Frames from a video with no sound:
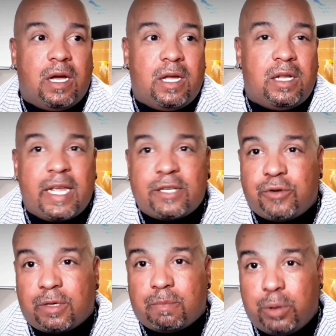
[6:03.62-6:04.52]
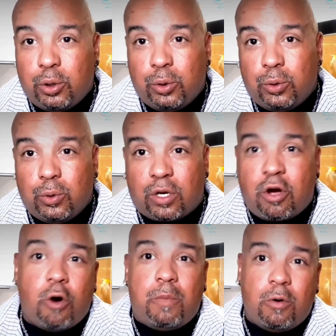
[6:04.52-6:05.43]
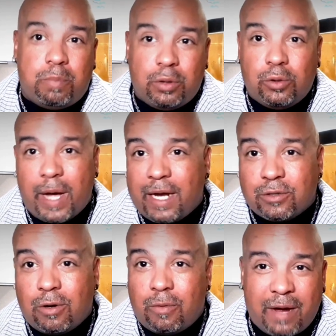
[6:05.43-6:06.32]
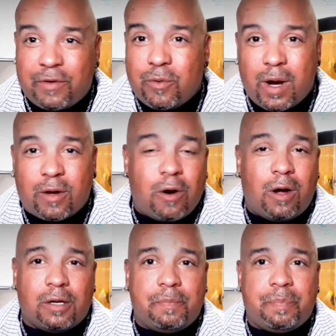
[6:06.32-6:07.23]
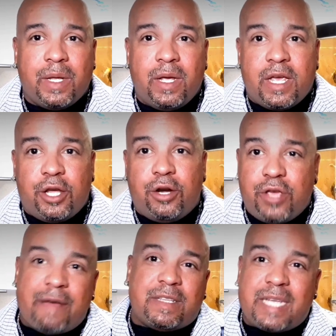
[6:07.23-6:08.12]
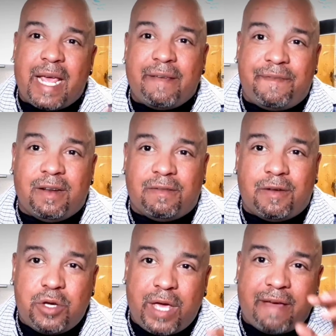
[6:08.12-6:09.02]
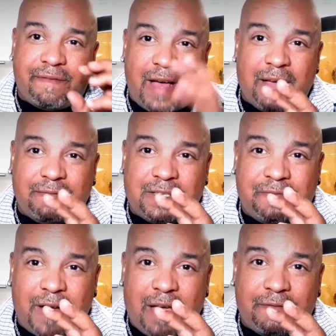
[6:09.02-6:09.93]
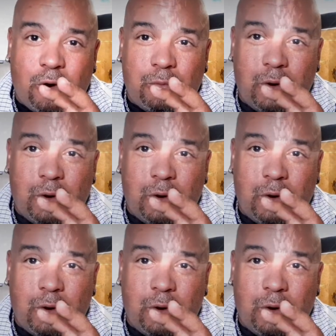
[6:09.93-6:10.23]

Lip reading: electric blue, a cobalt blue angel, whatever you want to call them, you know, you have a tank full of them, you can have five